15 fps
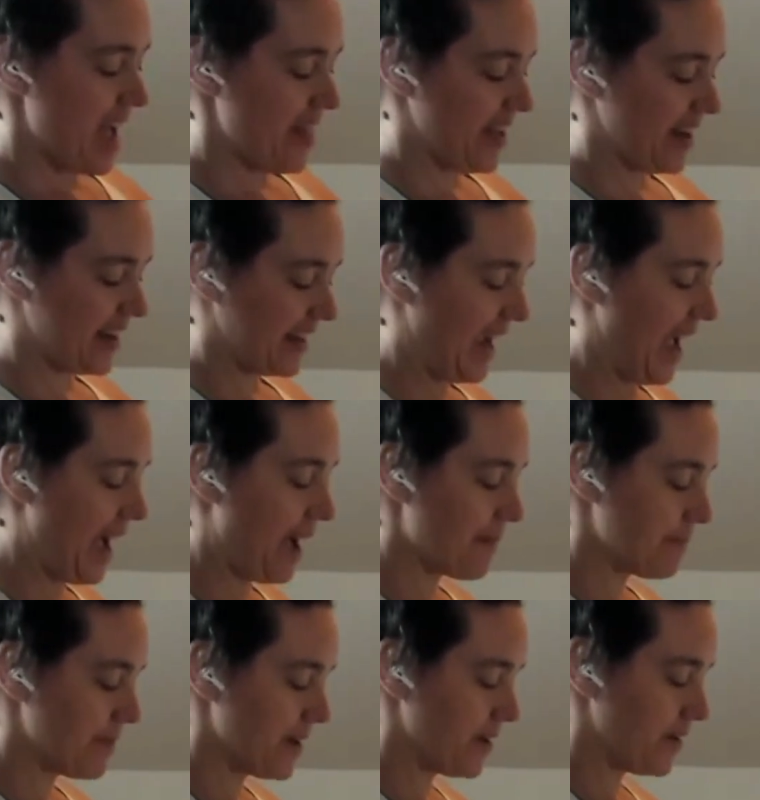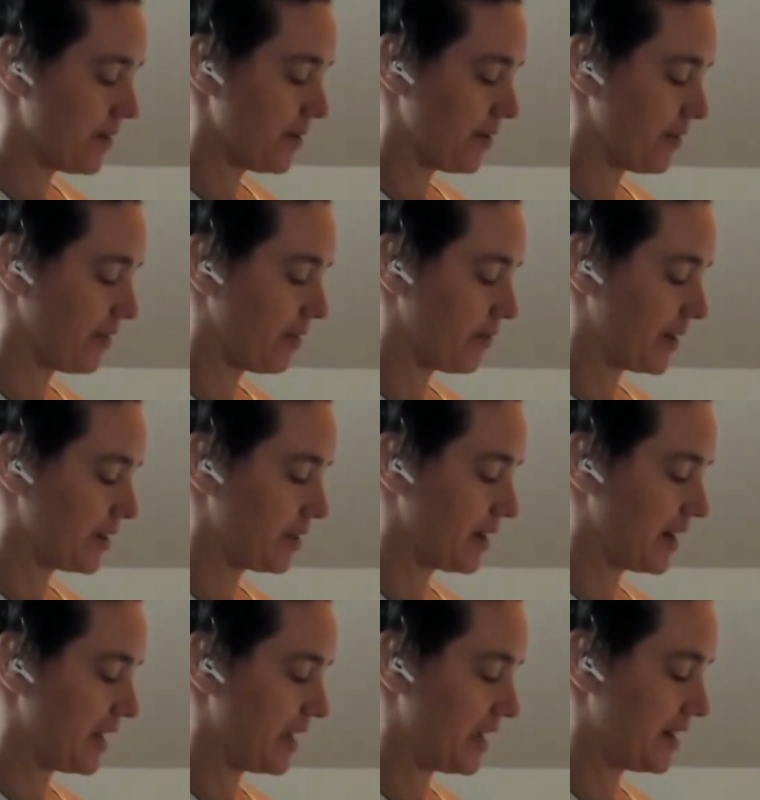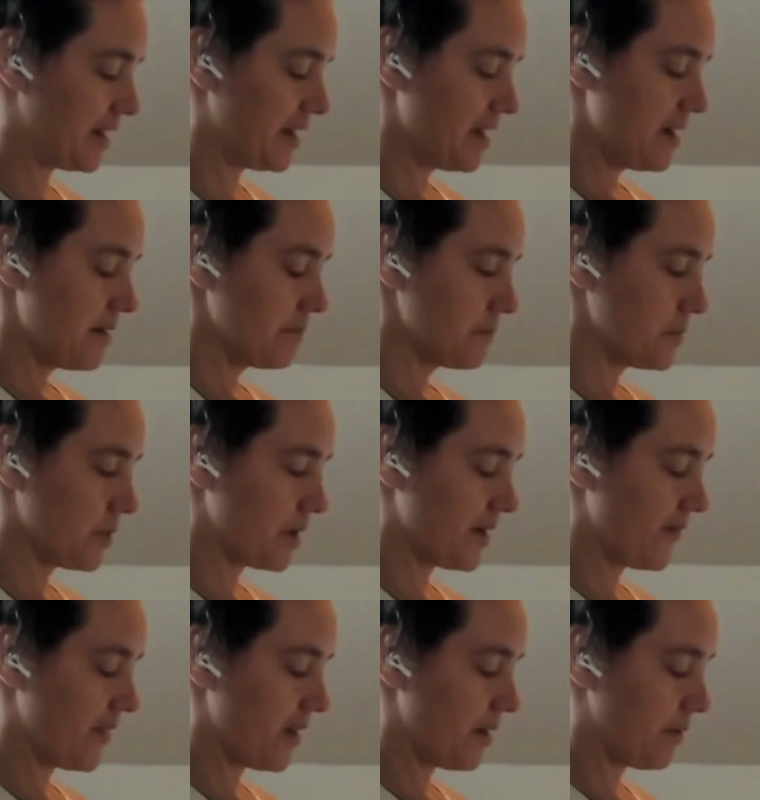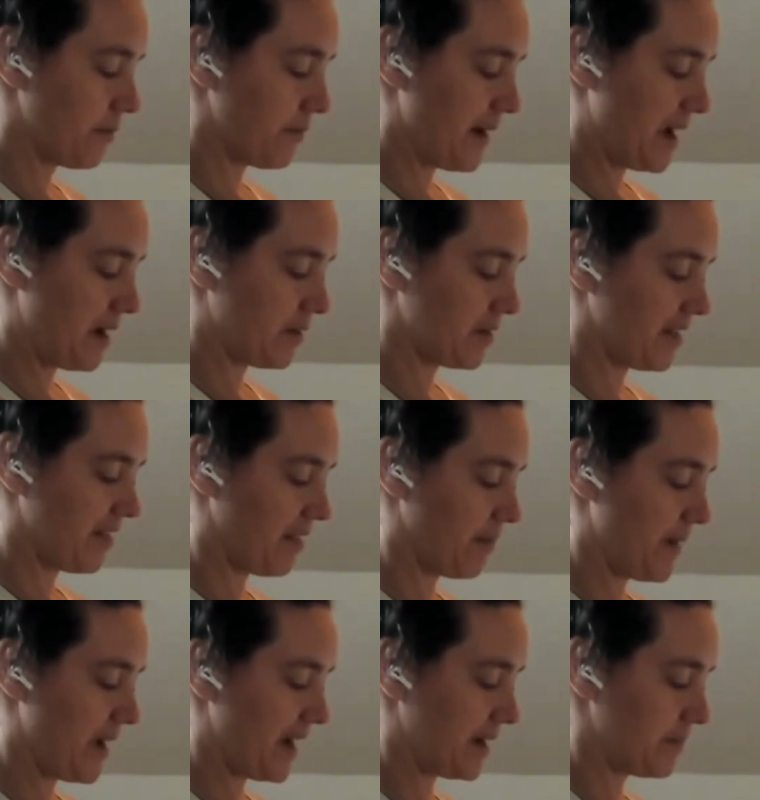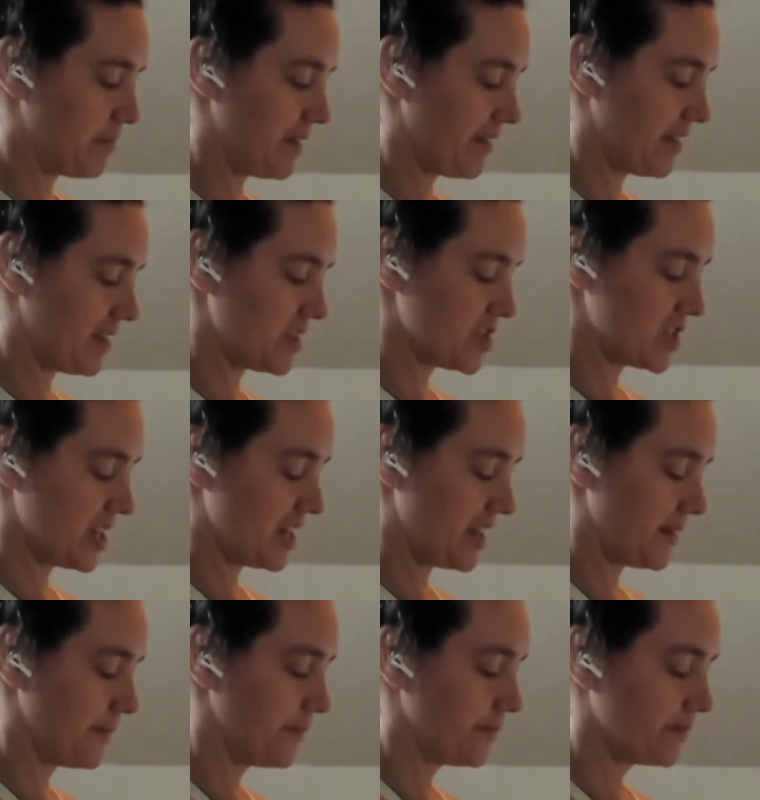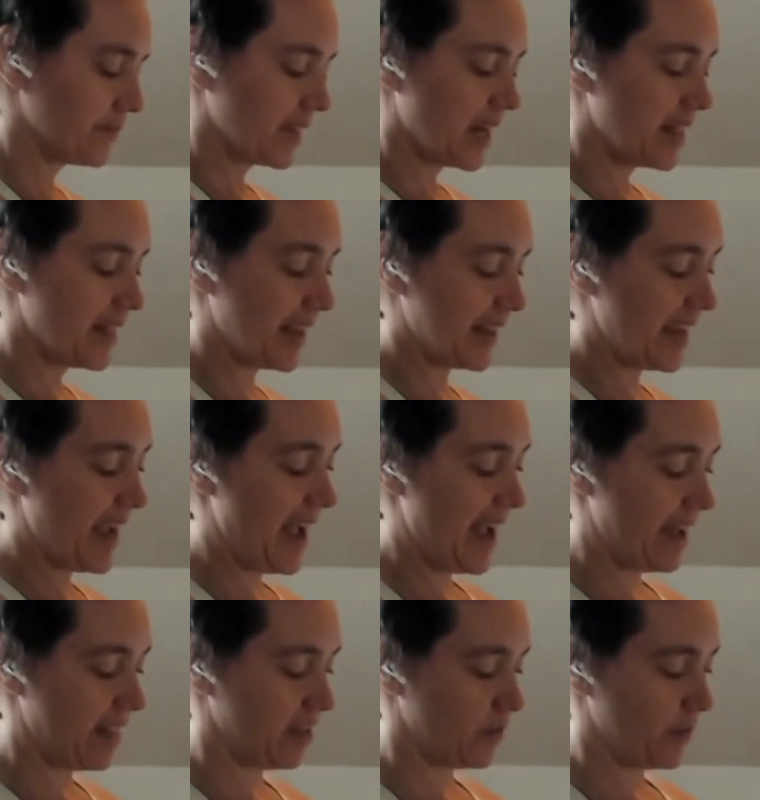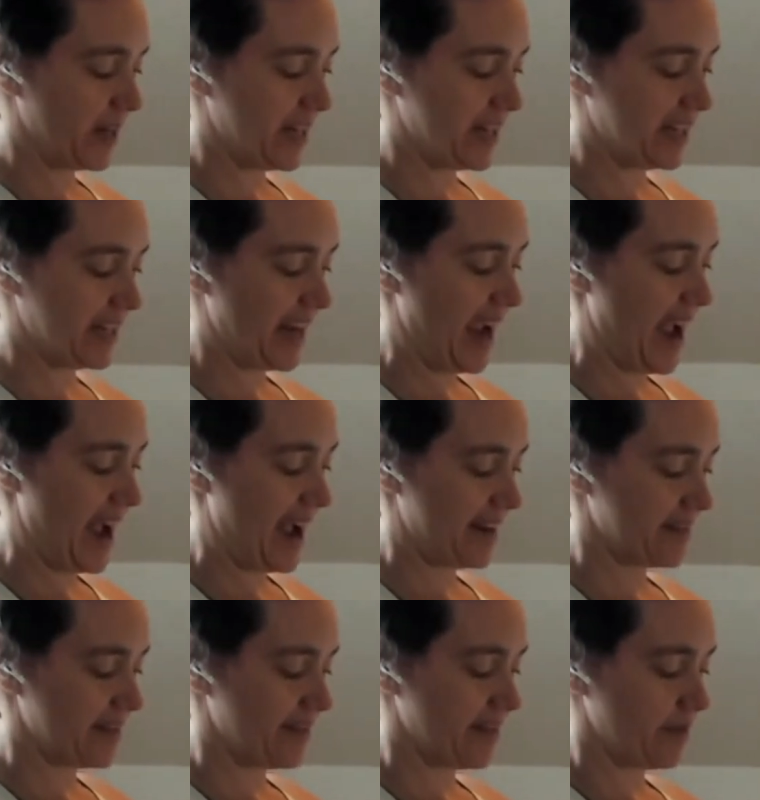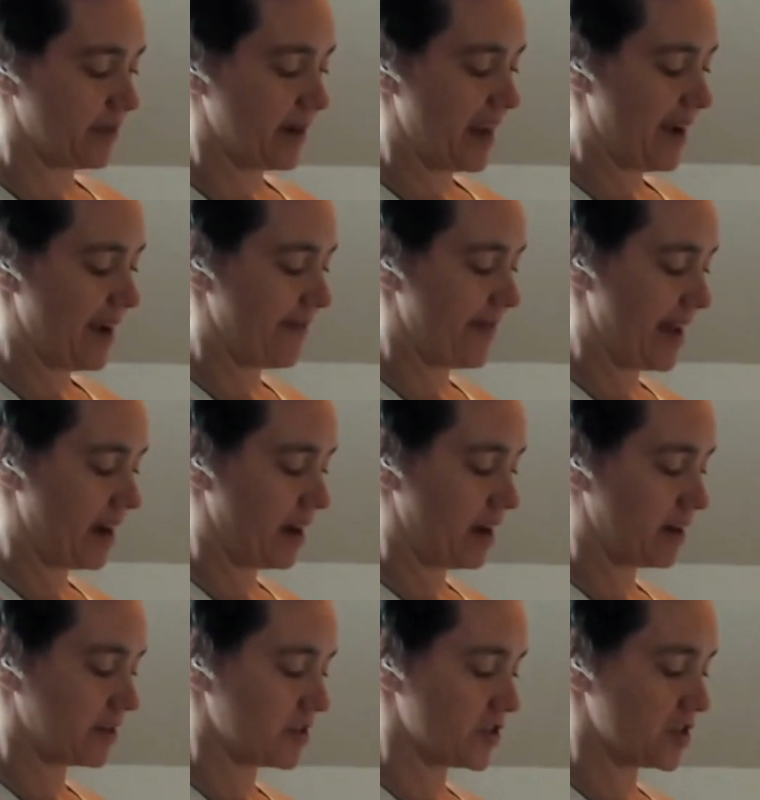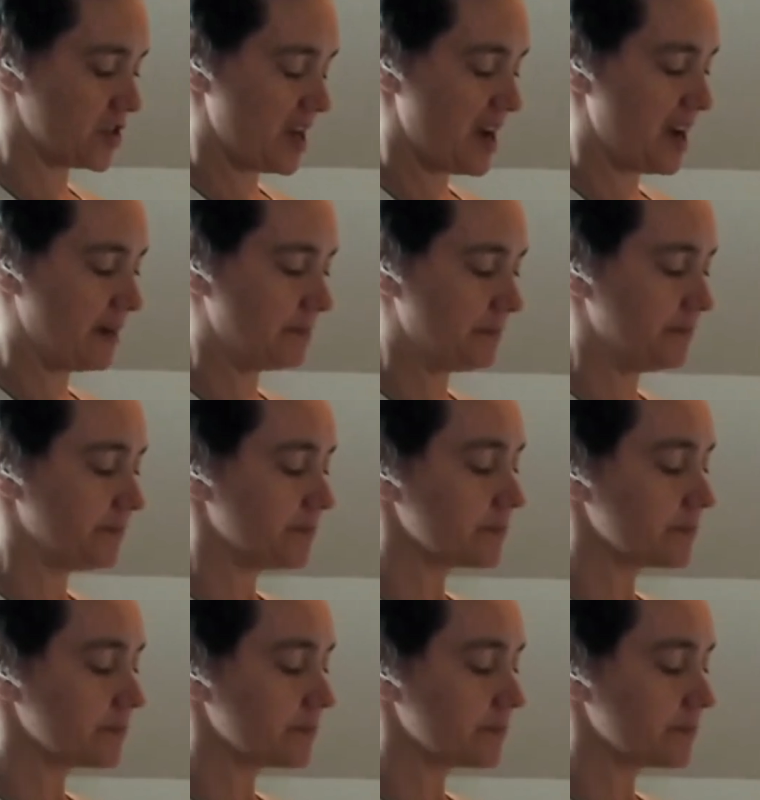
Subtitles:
And then cat pose when you're in more of a rounded spine position, like a Halloween cat. So we have that arch up.